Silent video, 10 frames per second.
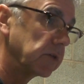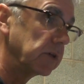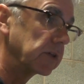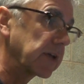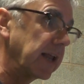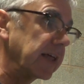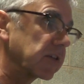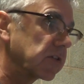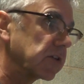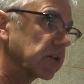the
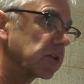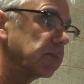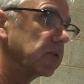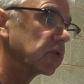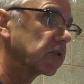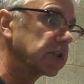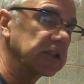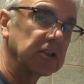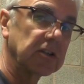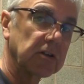Scalextric Sports
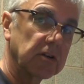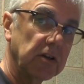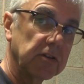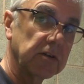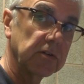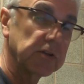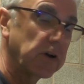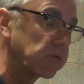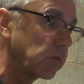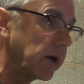Digital Console
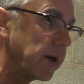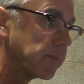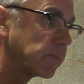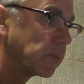software.